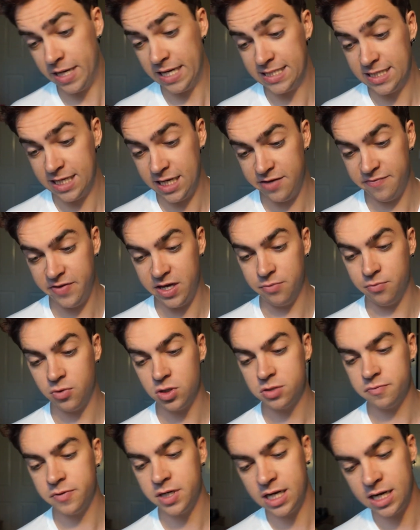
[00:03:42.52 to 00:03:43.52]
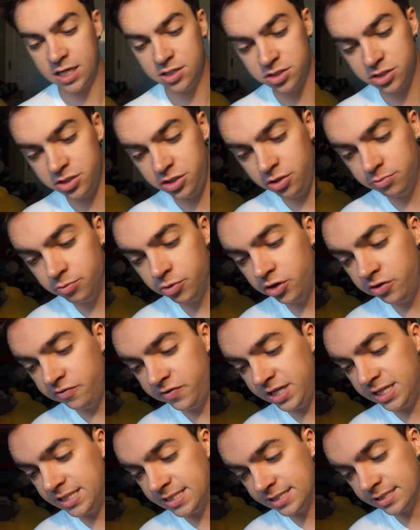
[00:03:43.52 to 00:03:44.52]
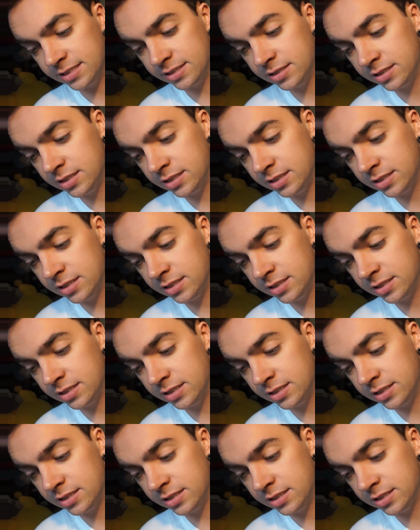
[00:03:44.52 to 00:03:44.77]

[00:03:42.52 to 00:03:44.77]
and TV. Watch 100 new movies.